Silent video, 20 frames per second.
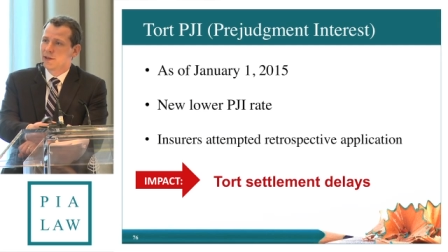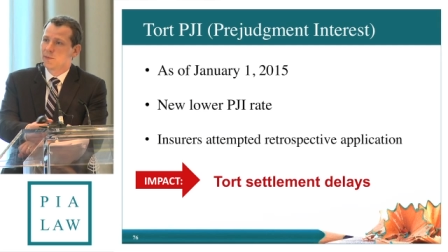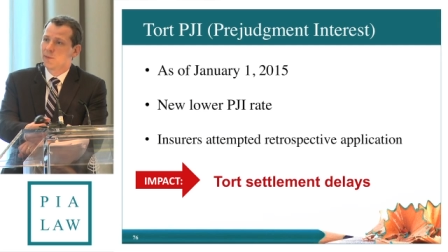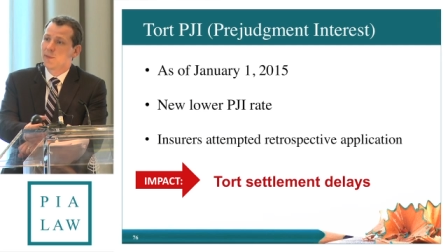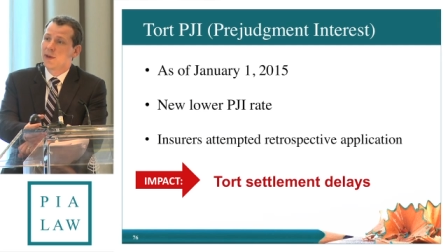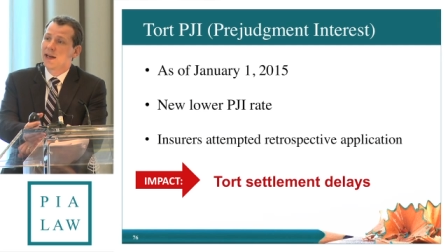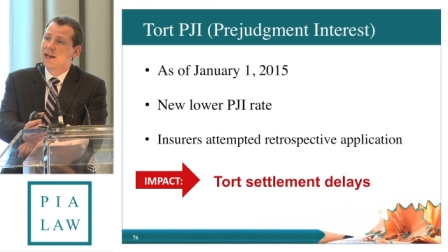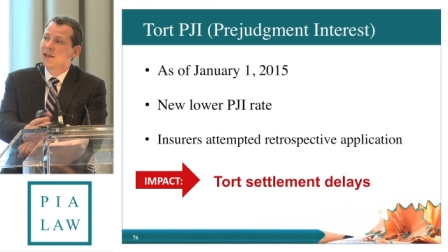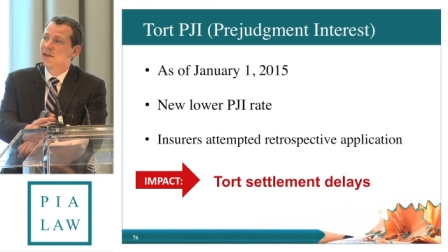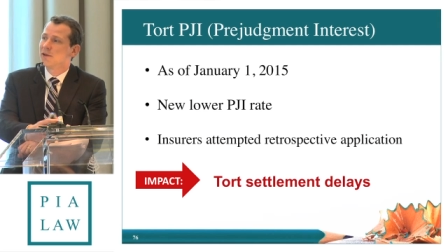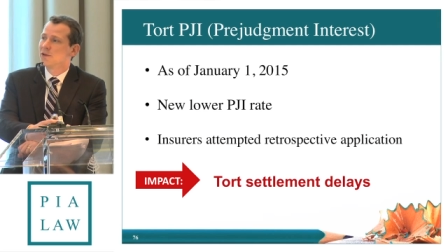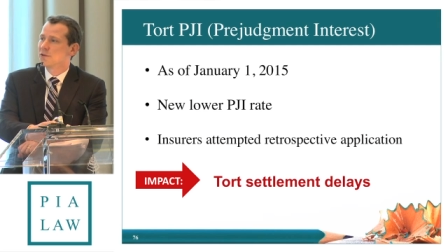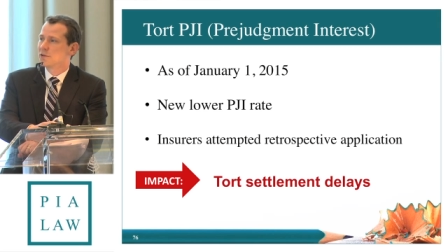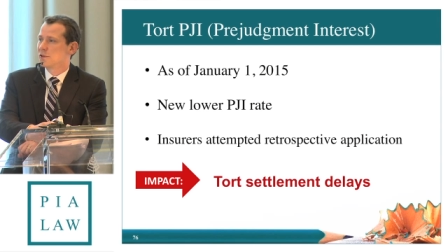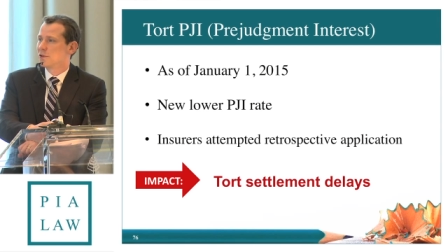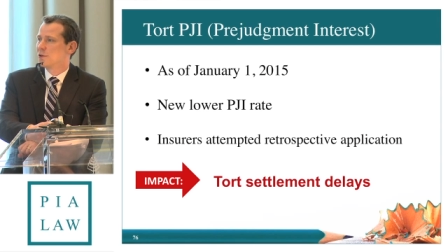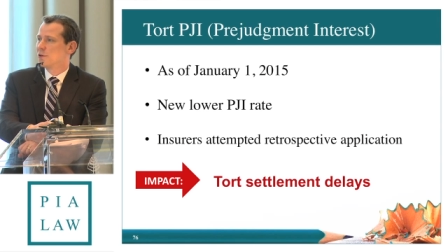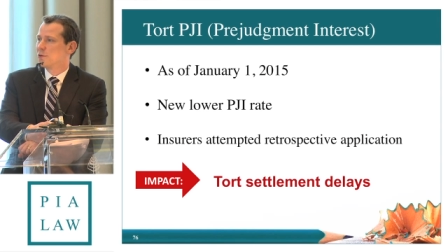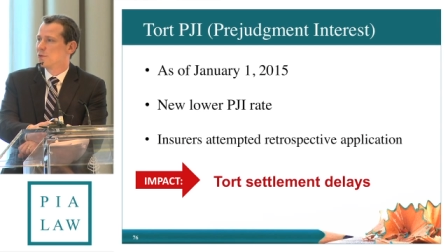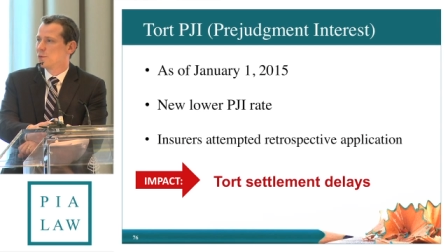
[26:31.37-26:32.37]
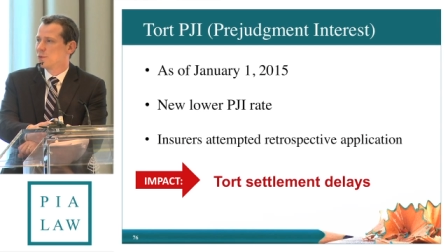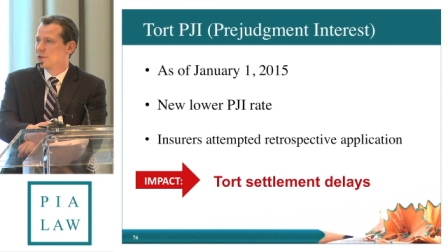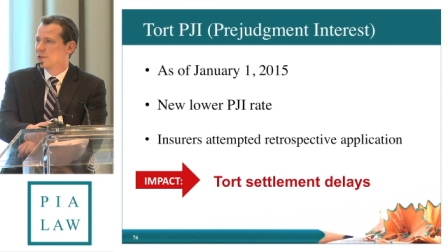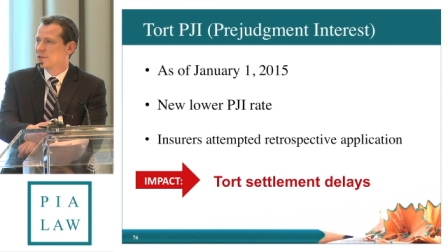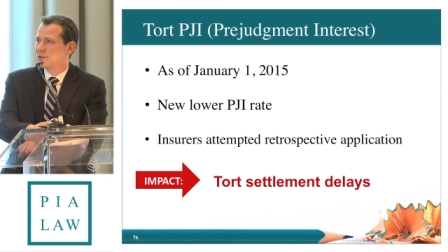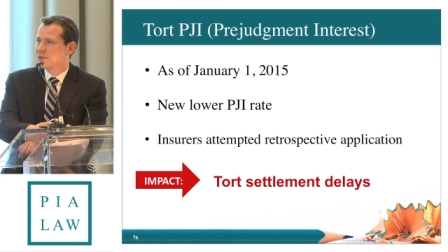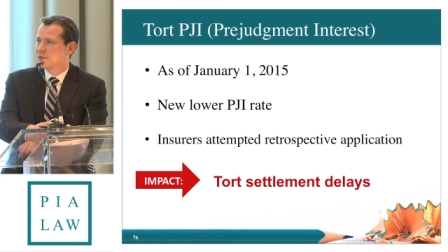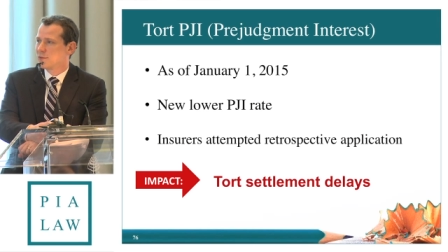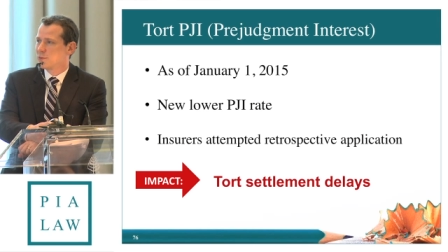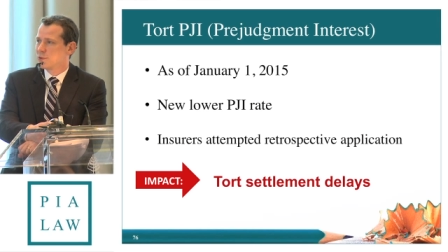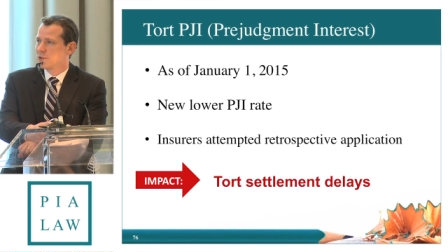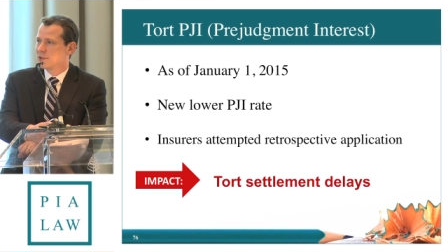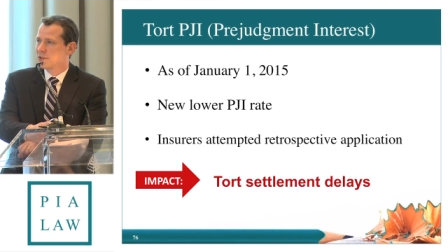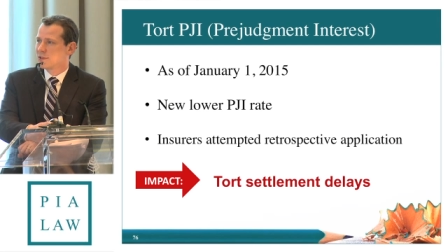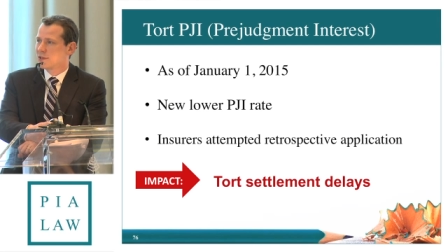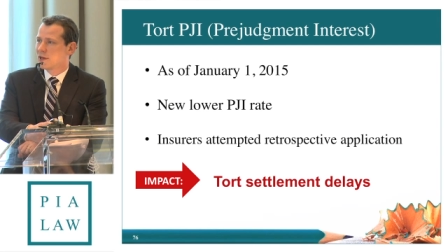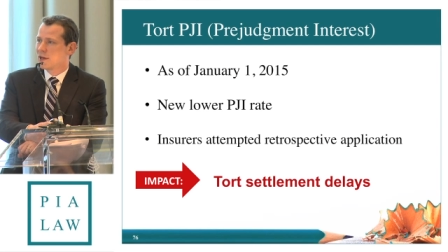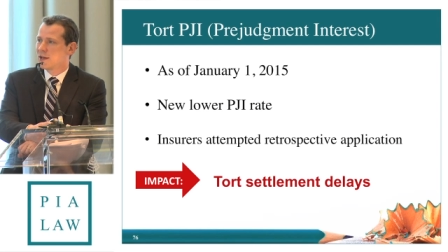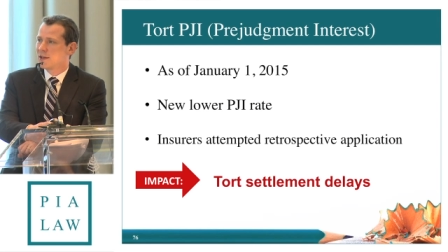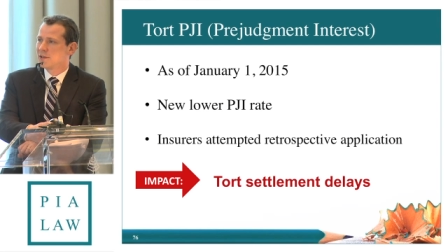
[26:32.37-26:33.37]
many years ago was
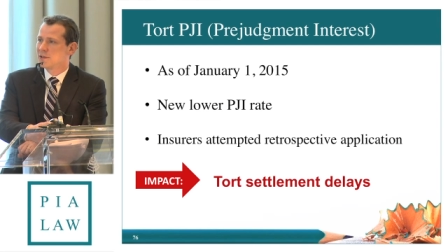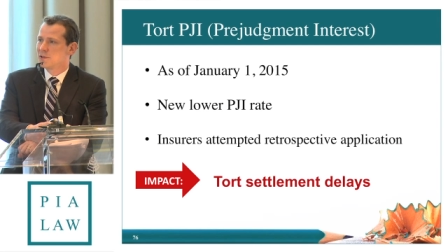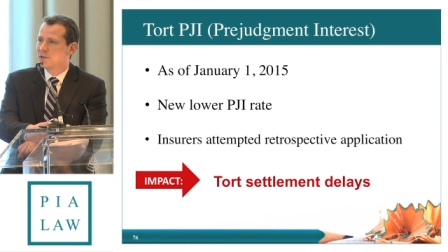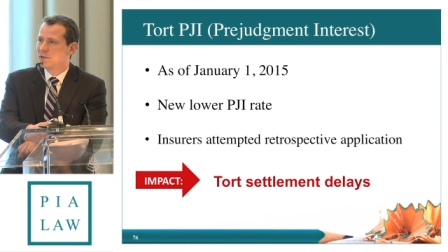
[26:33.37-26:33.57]
tied